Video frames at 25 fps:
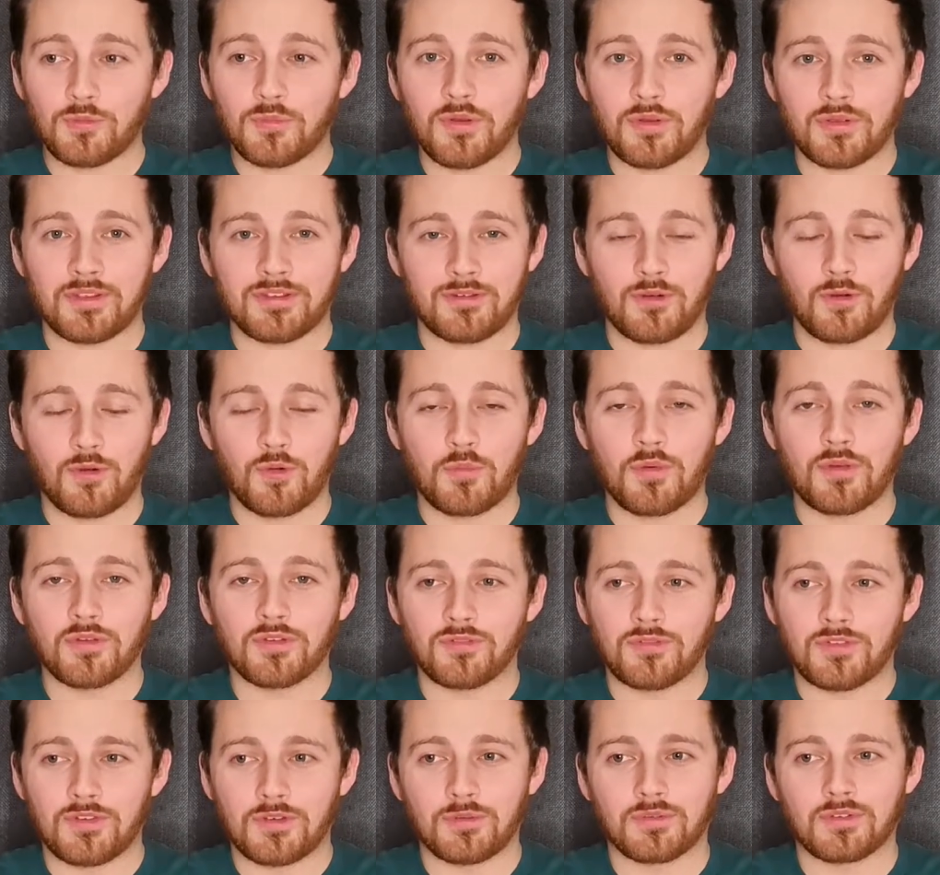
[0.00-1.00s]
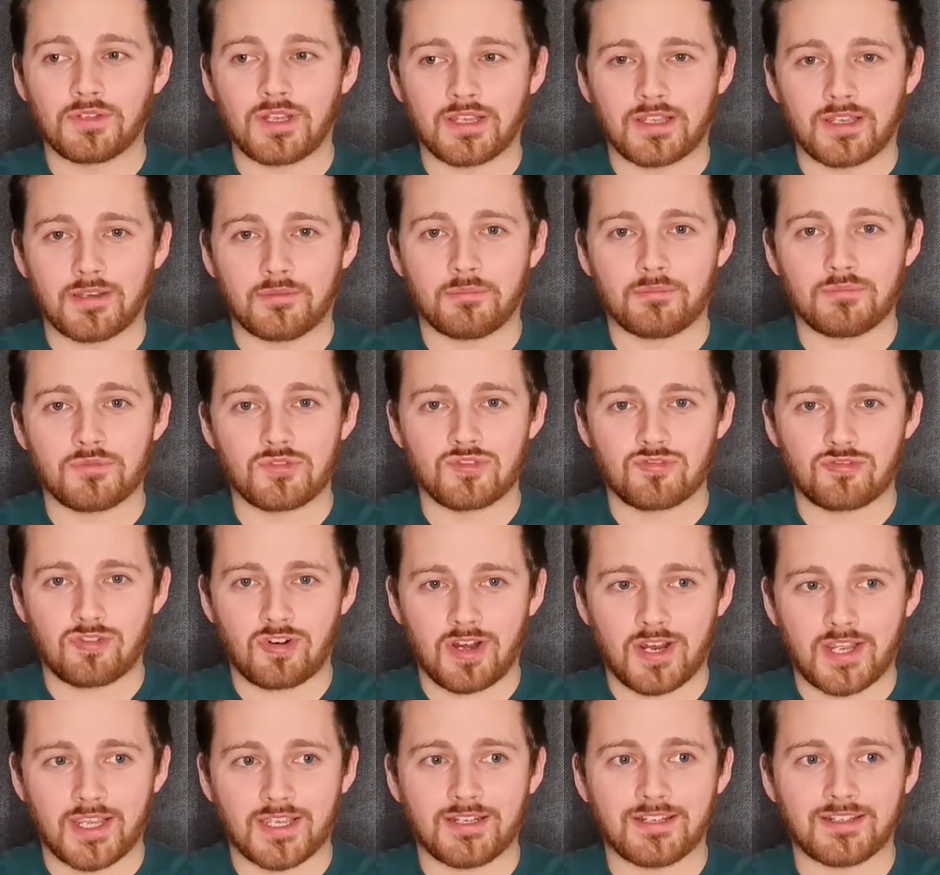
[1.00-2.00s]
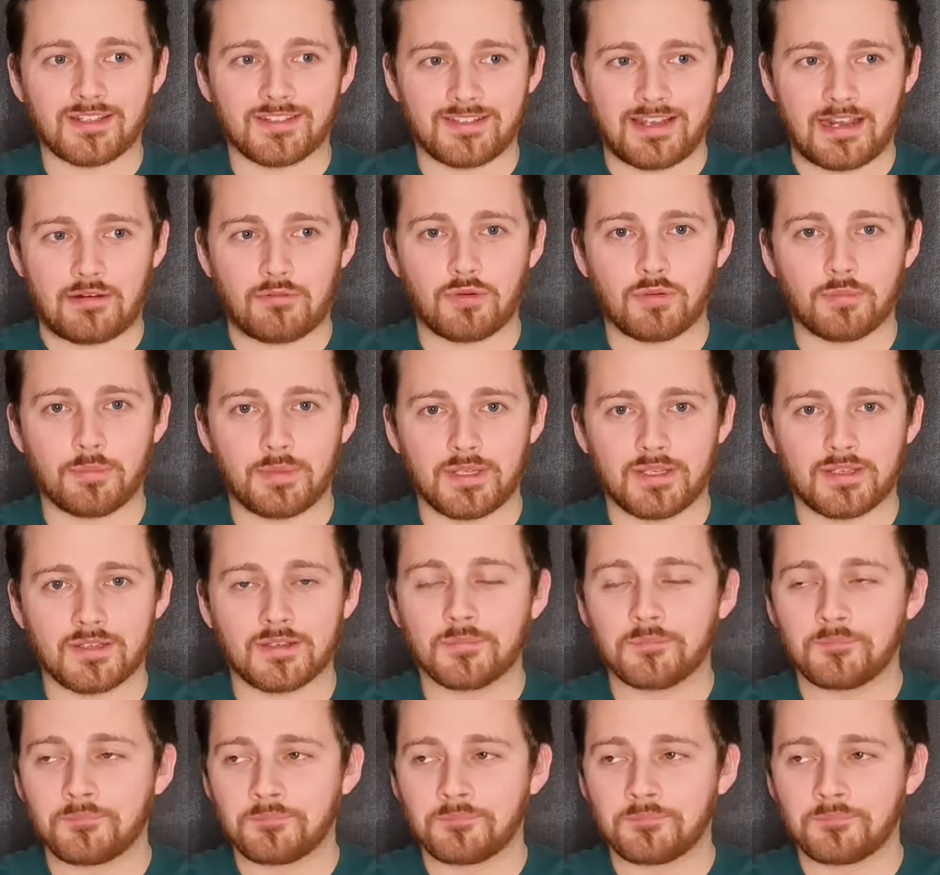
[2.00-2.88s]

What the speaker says: almost feels like I'm trying a sour beer.